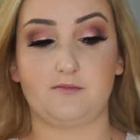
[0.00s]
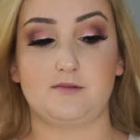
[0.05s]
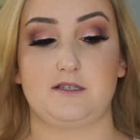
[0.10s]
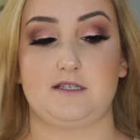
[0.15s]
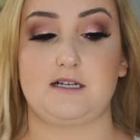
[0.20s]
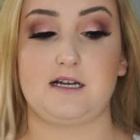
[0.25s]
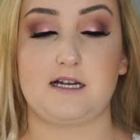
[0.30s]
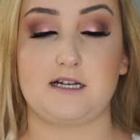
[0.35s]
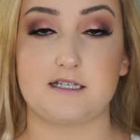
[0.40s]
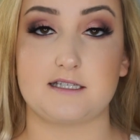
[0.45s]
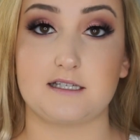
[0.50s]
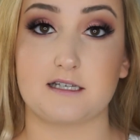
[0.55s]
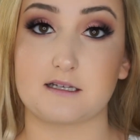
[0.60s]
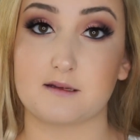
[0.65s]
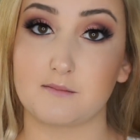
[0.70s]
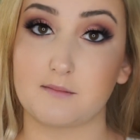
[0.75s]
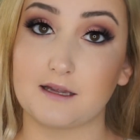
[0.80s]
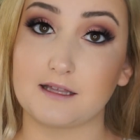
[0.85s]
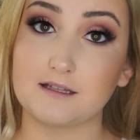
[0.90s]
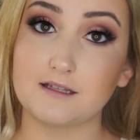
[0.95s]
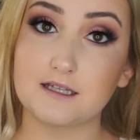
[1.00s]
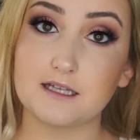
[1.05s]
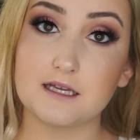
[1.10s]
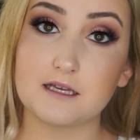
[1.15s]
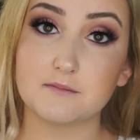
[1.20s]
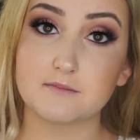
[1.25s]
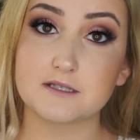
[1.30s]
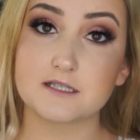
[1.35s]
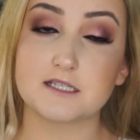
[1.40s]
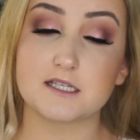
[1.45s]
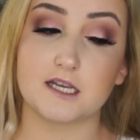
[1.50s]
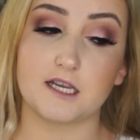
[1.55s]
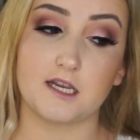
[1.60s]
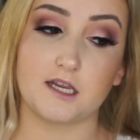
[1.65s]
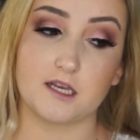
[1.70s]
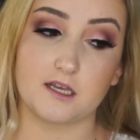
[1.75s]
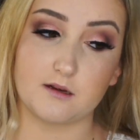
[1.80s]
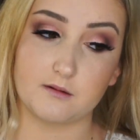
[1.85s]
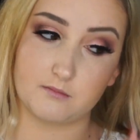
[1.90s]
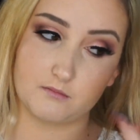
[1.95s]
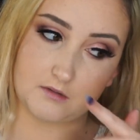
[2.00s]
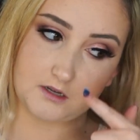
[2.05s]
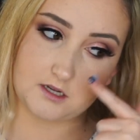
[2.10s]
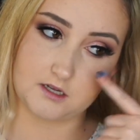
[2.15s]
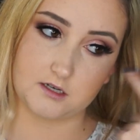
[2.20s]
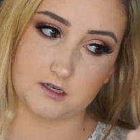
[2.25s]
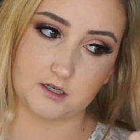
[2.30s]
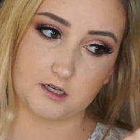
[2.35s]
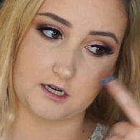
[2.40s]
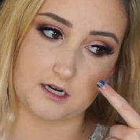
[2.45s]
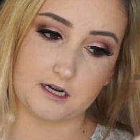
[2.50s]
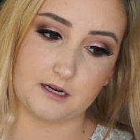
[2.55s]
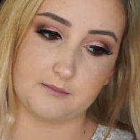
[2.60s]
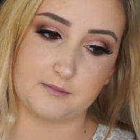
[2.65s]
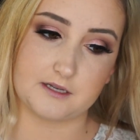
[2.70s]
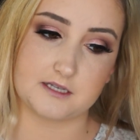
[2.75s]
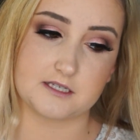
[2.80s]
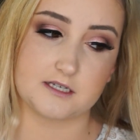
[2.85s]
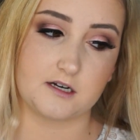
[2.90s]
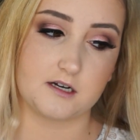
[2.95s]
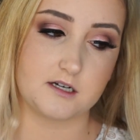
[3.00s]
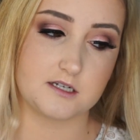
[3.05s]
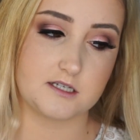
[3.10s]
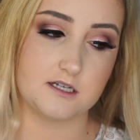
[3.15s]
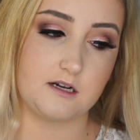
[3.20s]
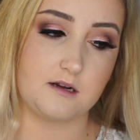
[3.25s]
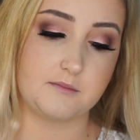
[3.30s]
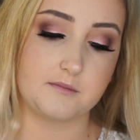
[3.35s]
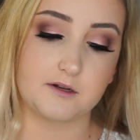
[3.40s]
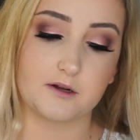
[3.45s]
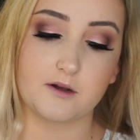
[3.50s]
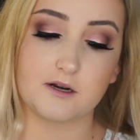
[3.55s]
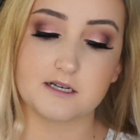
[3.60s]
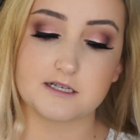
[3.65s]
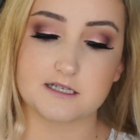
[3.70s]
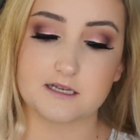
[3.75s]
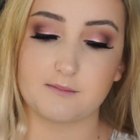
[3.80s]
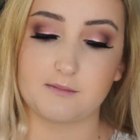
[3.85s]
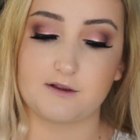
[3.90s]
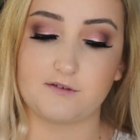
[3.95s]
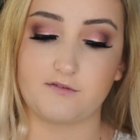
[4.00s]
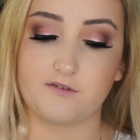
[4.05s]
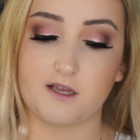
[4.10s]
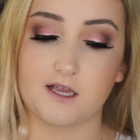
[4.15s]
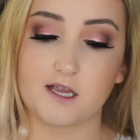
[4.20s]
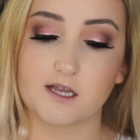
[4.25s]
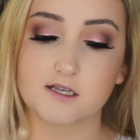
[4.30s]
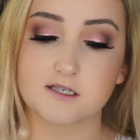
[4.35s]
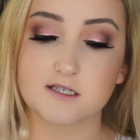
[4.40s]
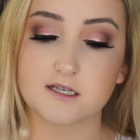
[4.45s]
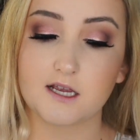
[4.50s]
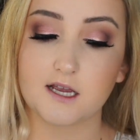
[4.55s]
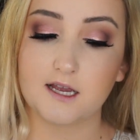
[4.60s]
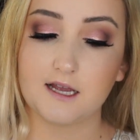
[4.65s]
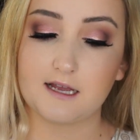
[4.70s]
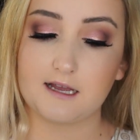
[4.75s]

besides like my lips and under eye mascara is on, I'm going to go ahead and set my face.